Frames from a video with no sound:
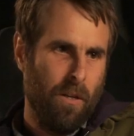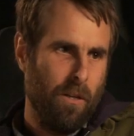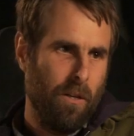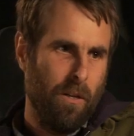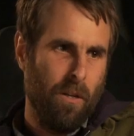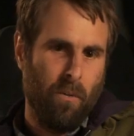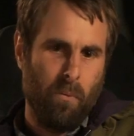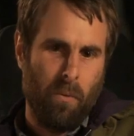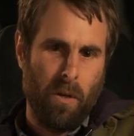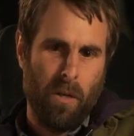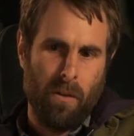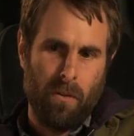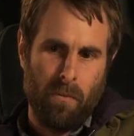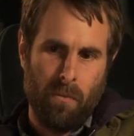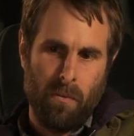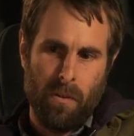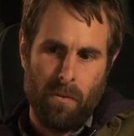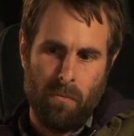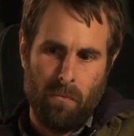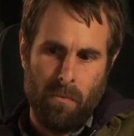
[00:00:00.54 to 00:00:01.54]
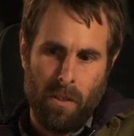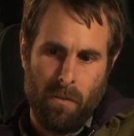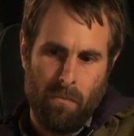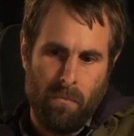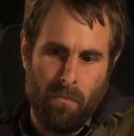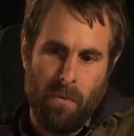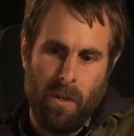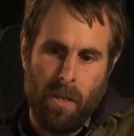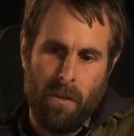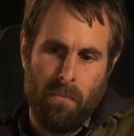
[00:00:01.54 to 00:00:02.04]
You know,
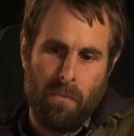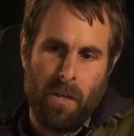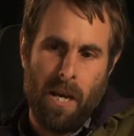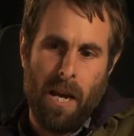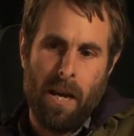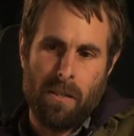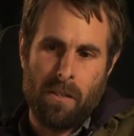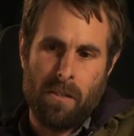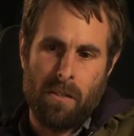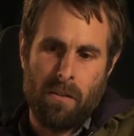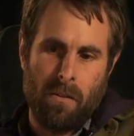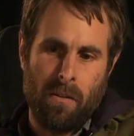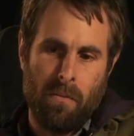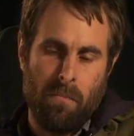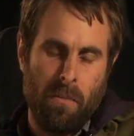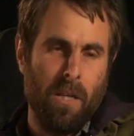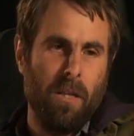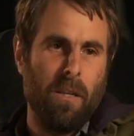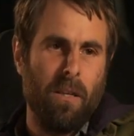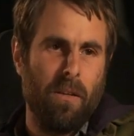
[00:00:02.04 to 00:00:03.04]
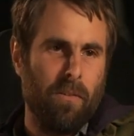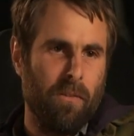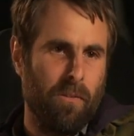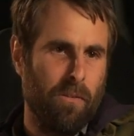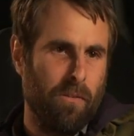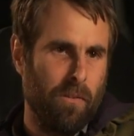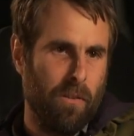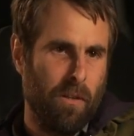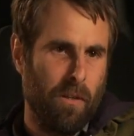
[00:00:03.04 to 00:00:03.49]
we cast comedians,